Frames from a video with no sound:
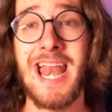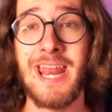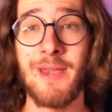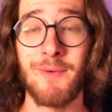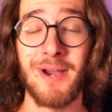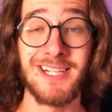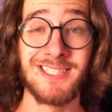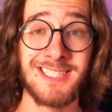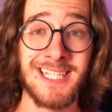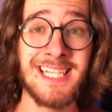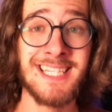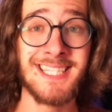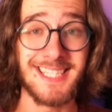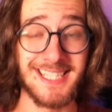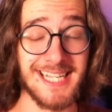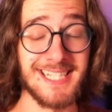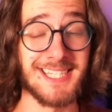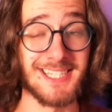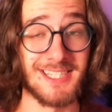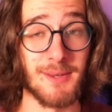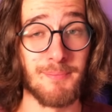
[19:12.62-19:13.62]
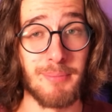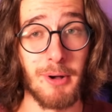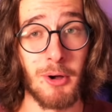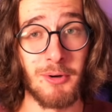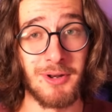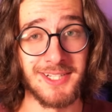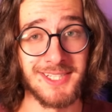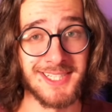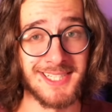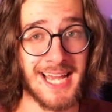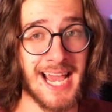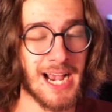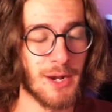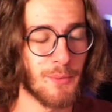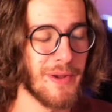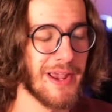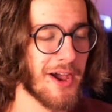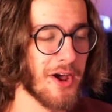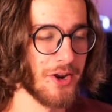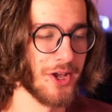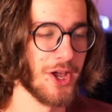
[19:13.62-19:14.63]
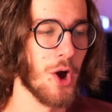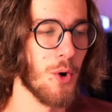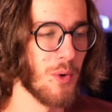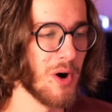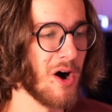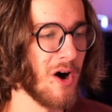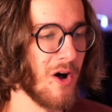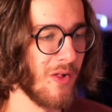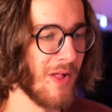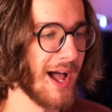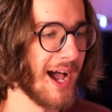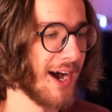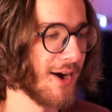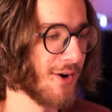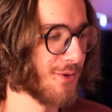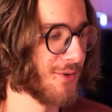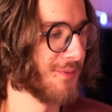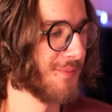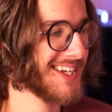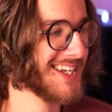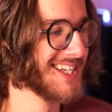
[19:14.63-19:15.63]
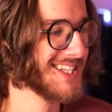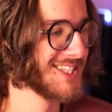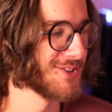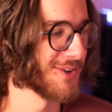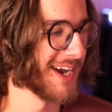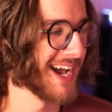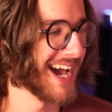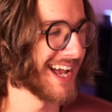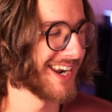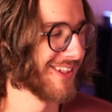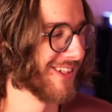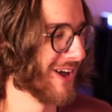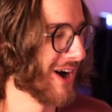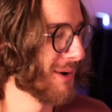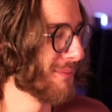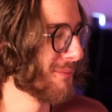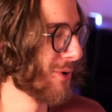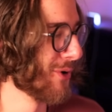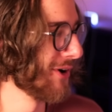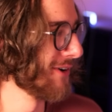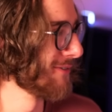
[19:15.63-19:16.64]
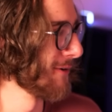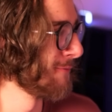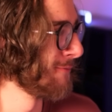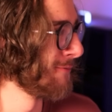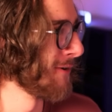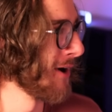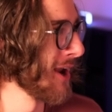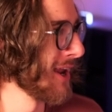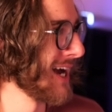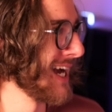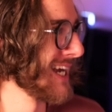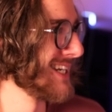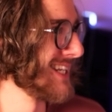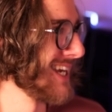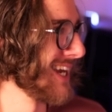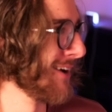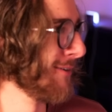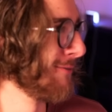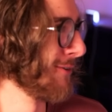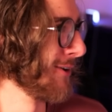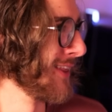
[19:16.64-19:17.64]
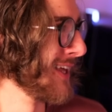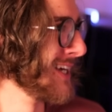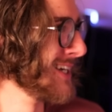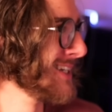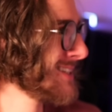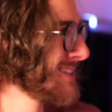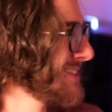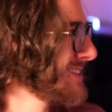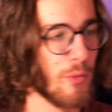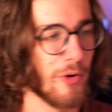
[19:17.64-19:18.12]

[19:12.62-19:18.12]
Anyway, since this is a bonus snack, we gotta go all out. So I had a lot more of a fun idea for this.